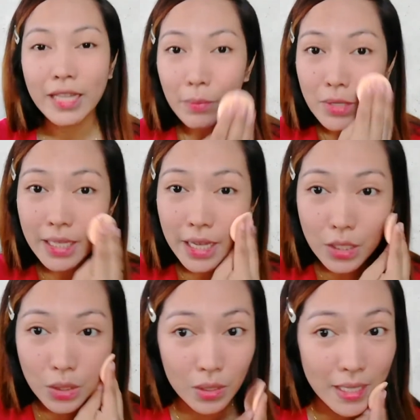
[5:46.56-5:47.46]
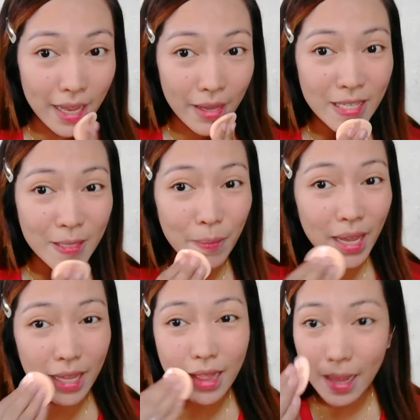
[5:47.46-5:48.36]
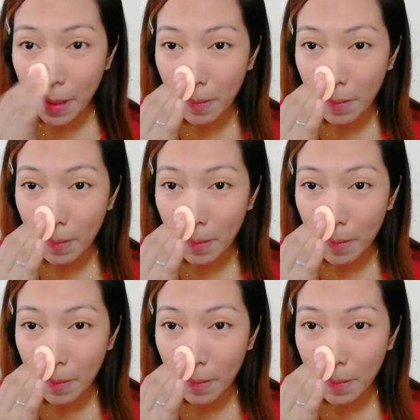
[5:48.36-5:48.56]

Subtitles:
Tapos, guys, sa smell,